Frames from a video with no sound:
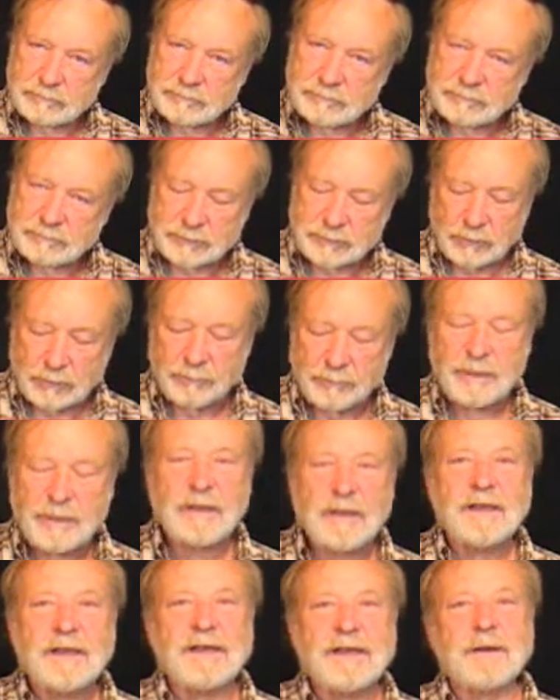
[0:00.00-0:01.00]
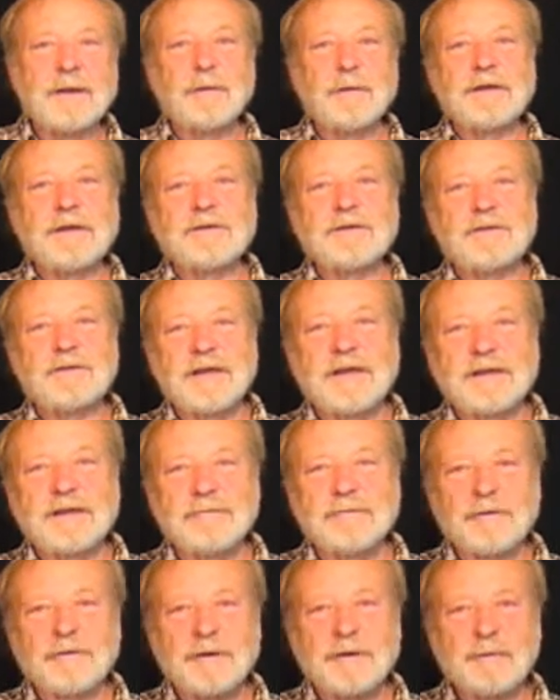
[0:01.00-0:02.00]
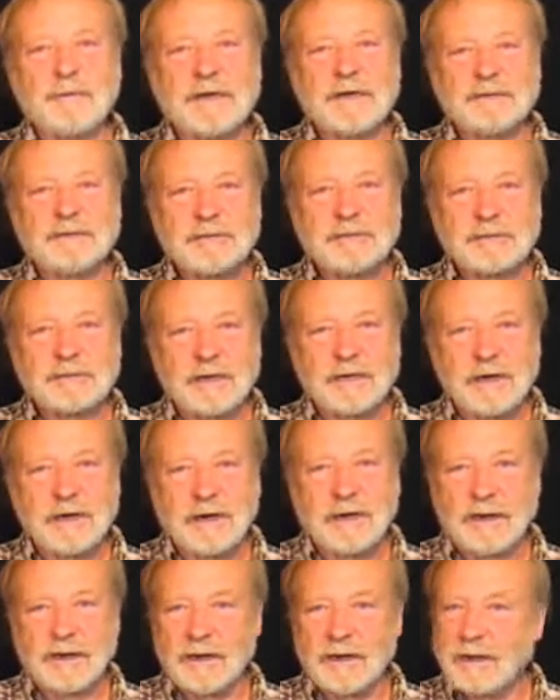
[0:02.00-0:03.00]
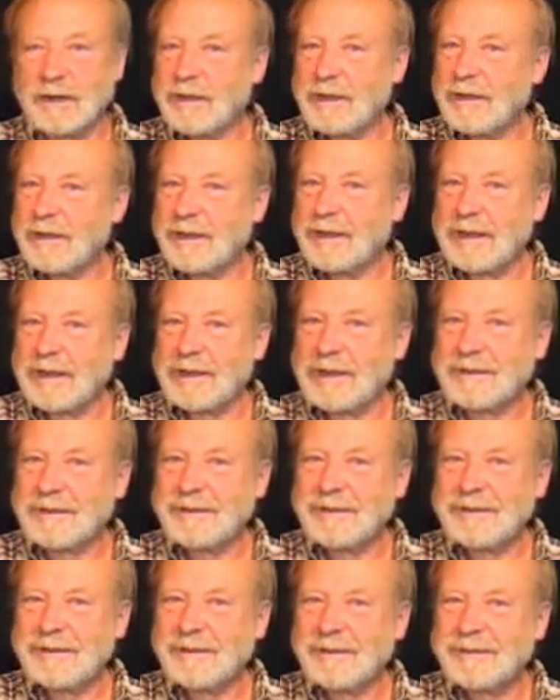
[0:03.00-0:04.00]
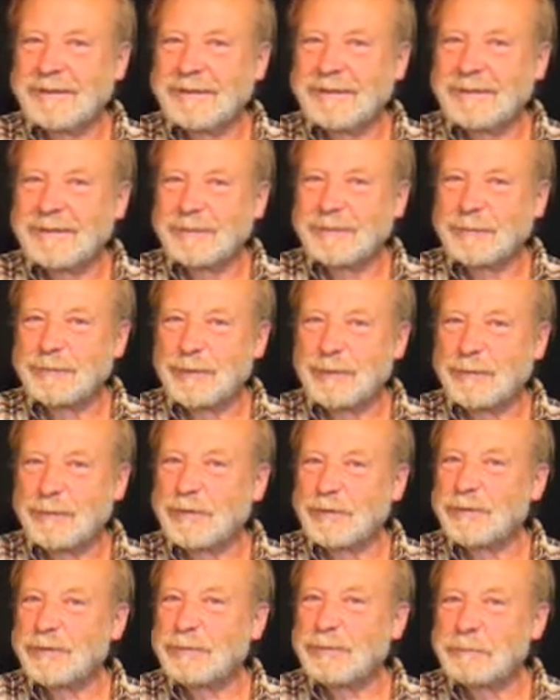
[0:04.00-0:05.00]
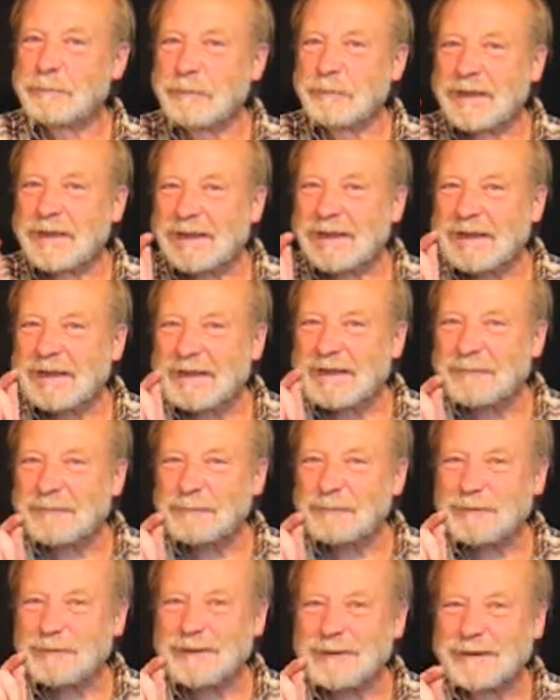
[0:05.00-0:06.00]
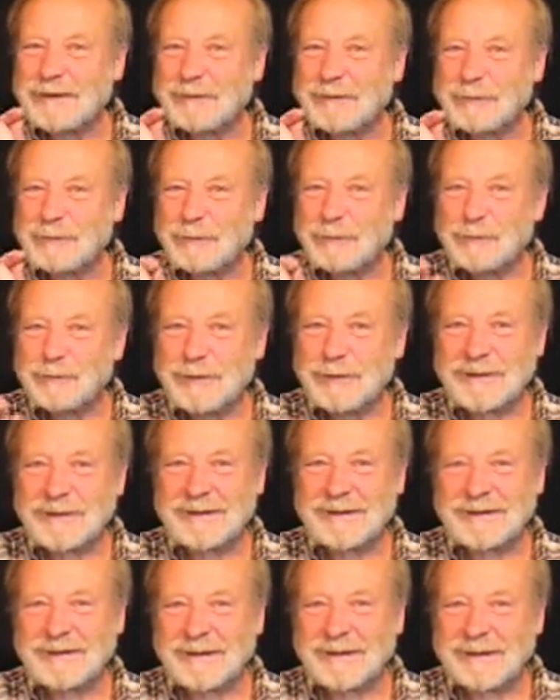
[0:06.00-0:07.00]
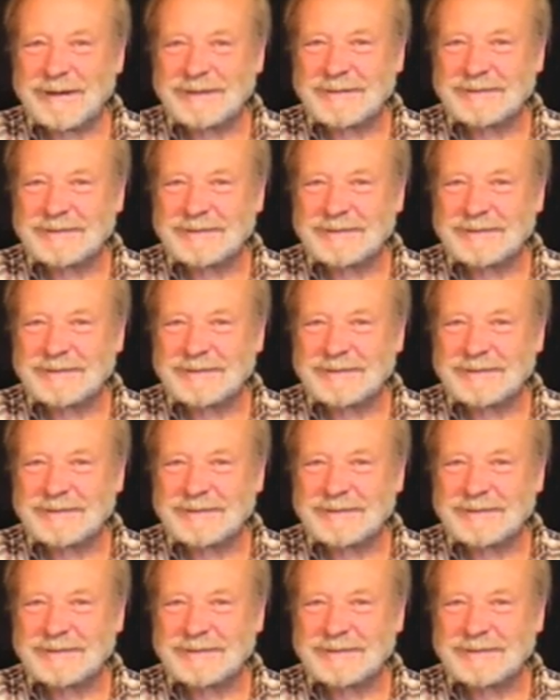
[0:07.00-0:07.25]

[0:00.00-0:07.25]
So, anyways, thank you very much. Hey, remember, may every arrow be an X.